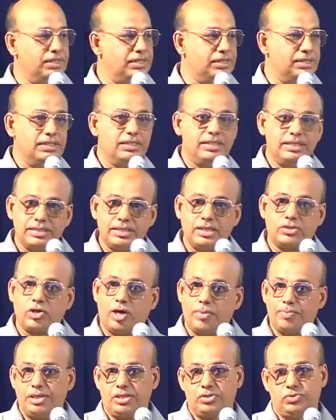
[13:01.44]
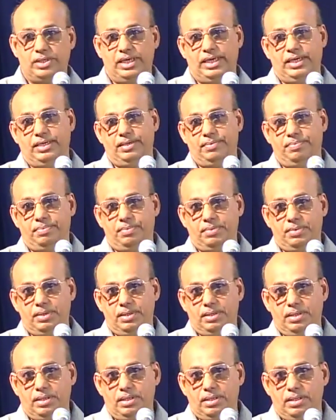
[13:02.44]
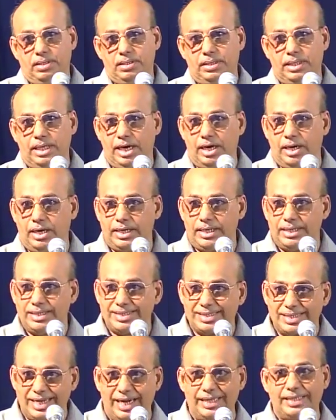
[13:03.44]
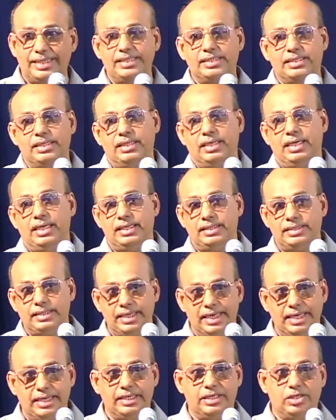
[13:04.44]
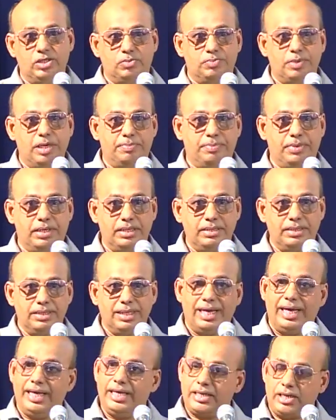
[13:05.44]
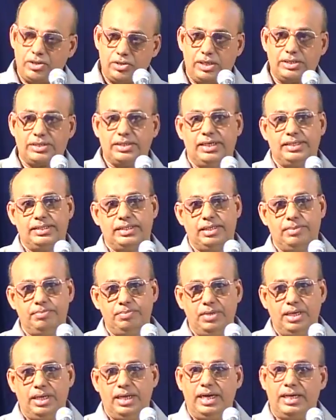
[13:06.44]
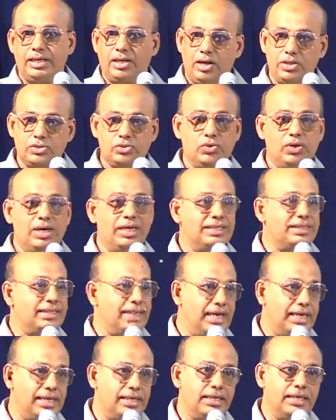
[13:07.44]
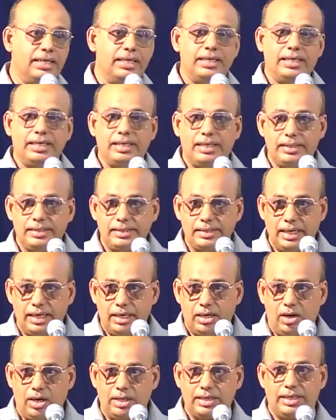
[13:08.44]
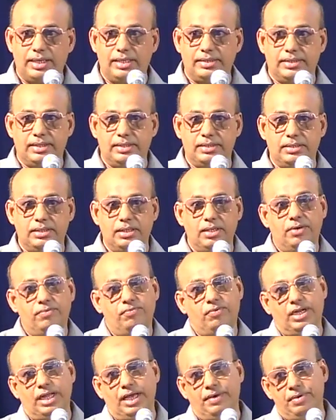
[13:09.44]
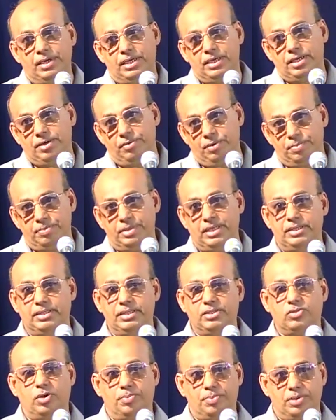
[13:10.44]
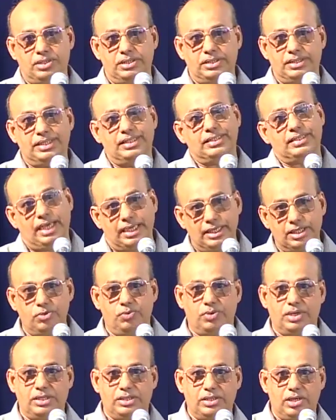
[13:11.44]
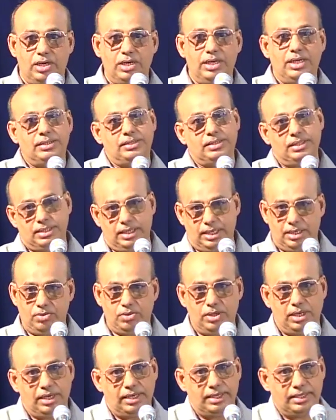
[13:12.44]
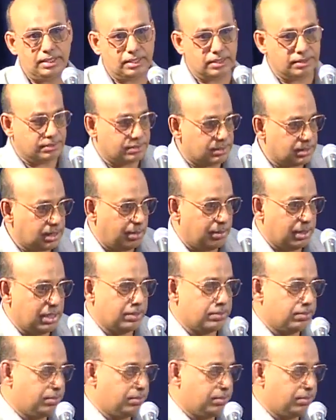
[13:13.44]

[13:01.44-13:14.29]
which is the topic today. They are starting a daily newspaper. I congratulate him, and also I thank the organizers for having given me this opportunity. Thank you, one and all. Jazakallah khair. Assalamu